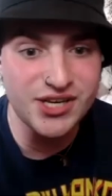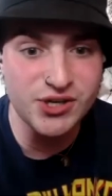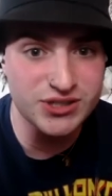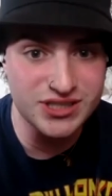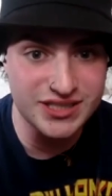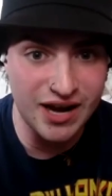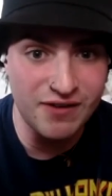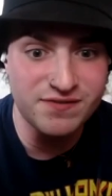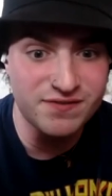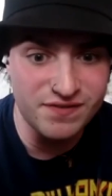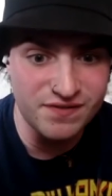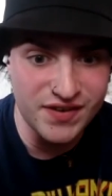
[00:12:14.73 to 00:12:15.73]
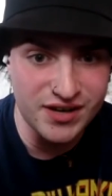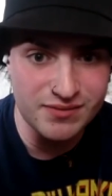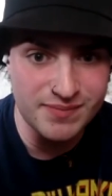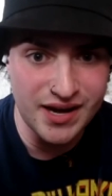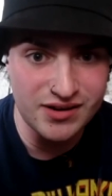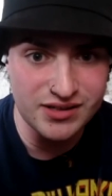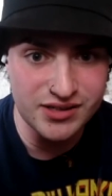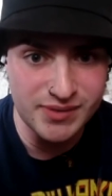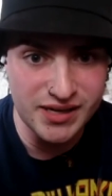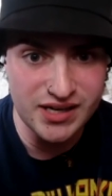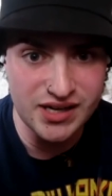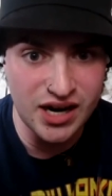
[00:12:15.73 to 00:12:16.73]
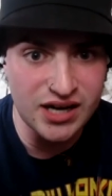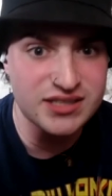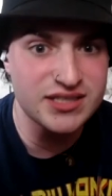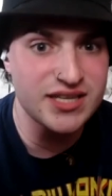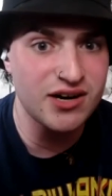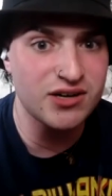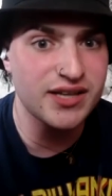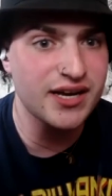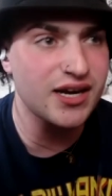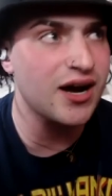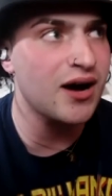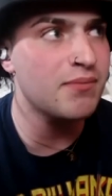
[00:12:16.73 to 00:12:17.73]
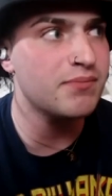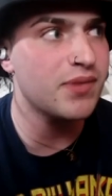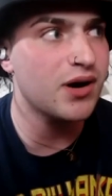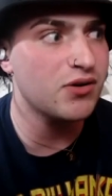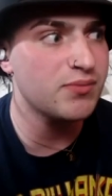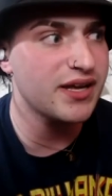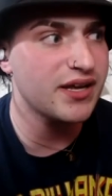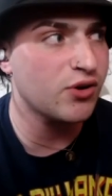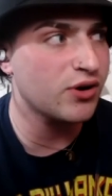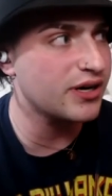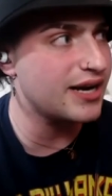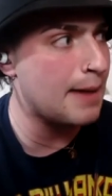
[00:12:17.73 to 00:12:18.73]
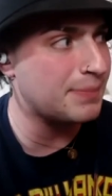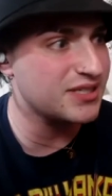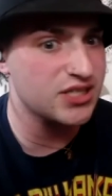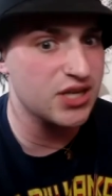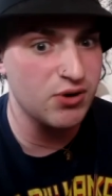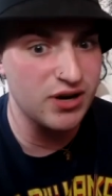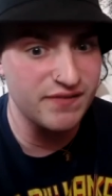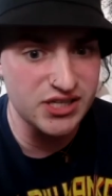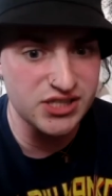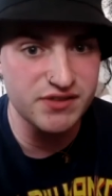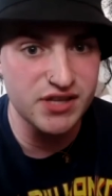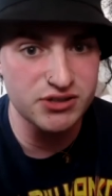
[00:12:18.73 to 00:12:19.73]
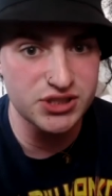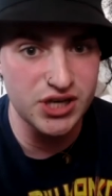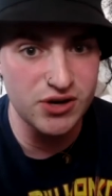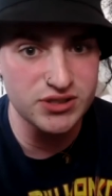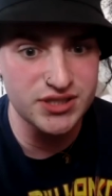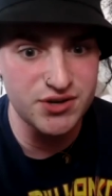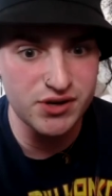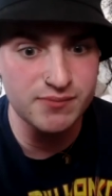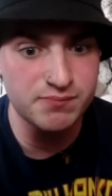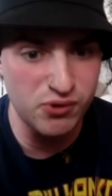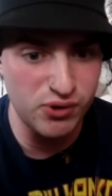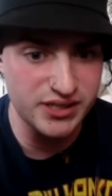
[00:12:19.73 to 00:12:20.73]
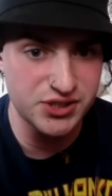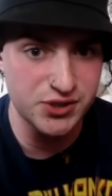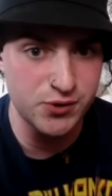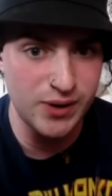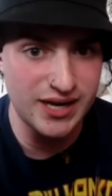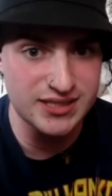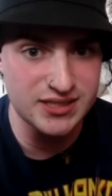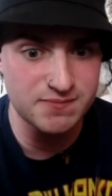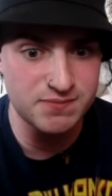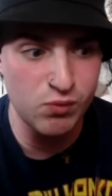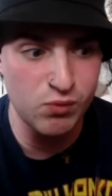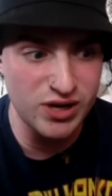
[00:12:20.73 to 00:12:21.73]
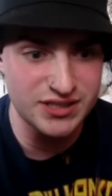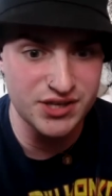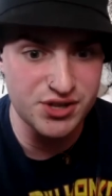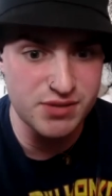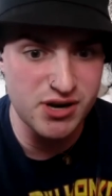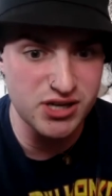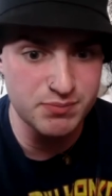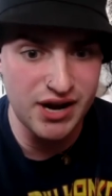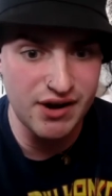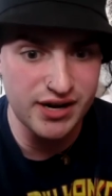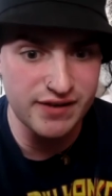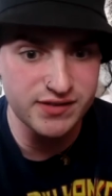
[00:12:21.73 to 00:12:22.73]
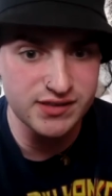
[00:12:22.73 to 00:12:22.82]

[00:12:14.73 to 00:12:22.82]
yourself feel better a little bit, is there like a moment or an episode of each of those shows that you can point to as the ones that you're the most proud of?